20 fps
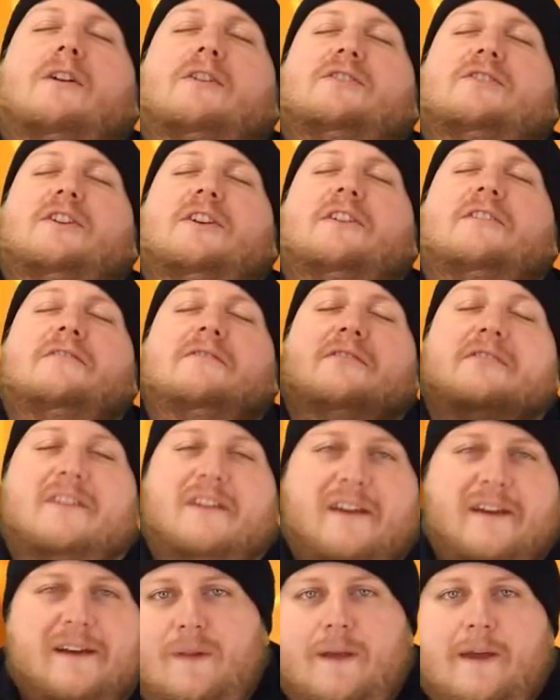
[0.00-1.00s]
our sins.
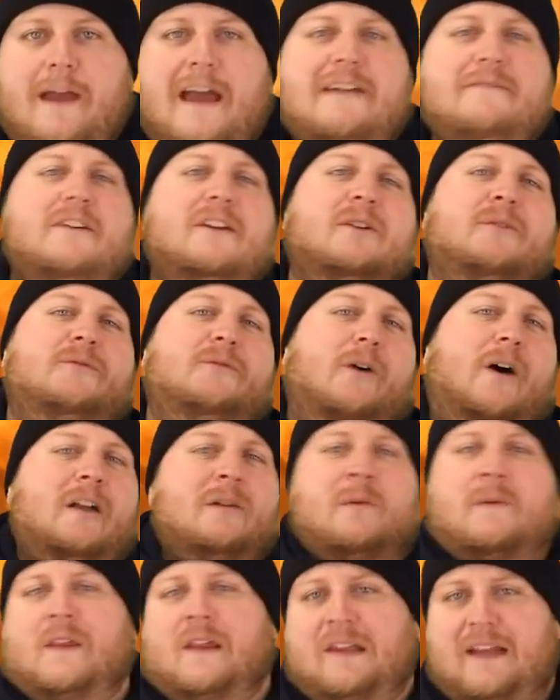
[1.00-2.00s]
Having
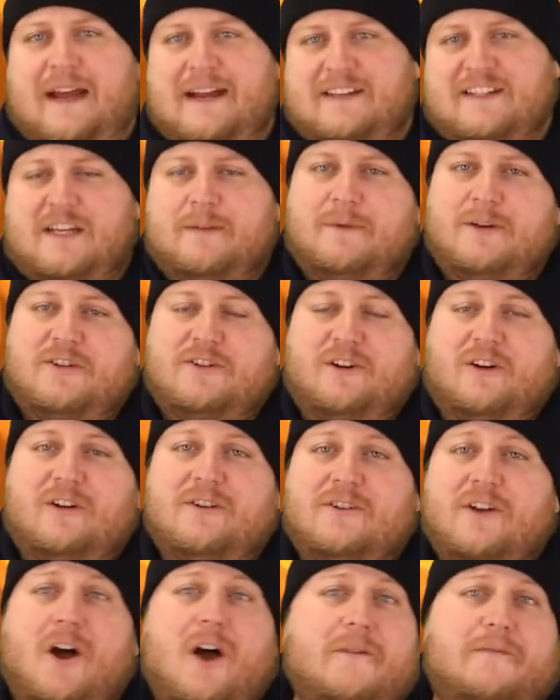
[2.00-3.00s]
fun when the lights can be
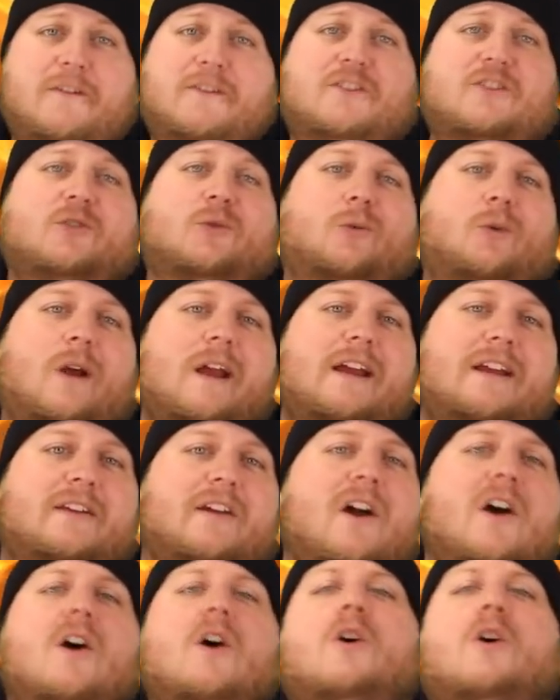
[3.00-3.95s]
turned off is great.